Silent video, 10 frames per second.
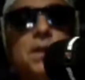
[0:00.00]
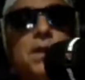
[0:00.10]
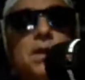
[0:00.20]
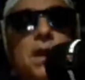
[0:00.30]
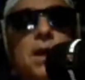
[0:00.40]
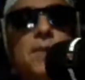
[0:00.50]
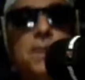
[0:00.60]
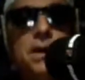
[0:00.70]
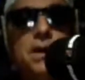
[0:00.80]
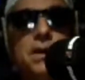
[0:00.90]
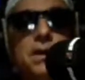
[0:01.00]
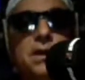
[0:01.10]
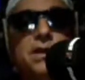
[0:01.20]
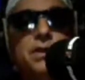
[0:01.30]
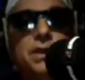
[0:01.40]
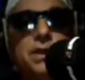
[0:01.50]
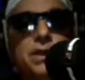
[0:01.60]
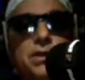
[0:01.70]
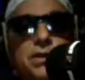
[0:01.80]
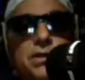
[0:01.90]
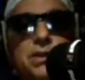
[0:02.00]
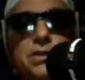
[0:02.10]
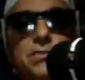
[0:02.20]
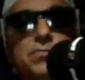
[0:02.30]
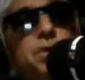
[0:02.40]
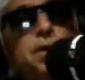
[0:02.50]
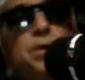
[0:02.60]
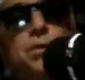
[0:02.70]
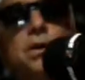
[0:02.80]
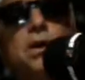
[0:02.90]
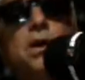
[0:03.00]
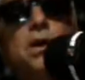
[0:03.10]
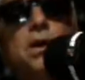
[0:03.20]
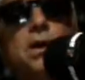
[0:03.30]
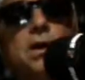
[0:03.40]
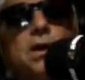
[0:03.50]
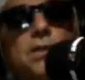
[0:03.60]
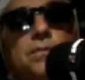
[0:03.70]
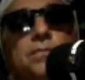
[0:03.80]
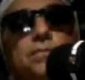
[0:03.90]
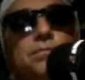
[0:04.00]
top end engineers that's, you know, um,